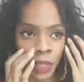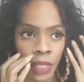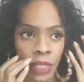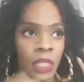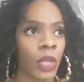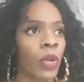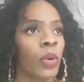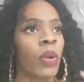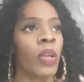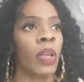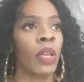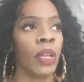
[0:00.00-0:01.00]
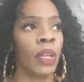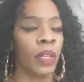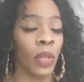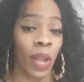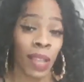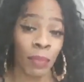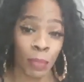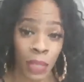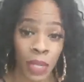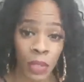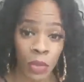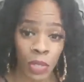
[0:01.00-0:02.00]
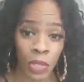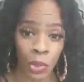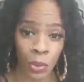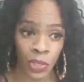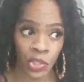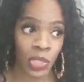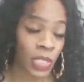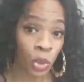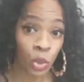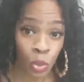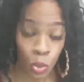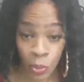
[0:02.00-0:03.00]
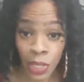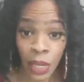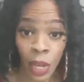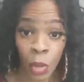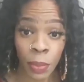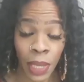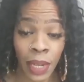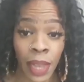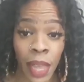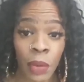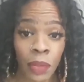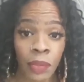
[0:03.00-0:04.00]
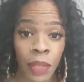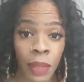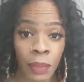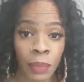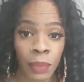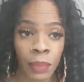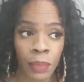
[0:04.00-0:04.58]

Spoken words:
Like, so, I've been in those situations and you do need help getting out of them.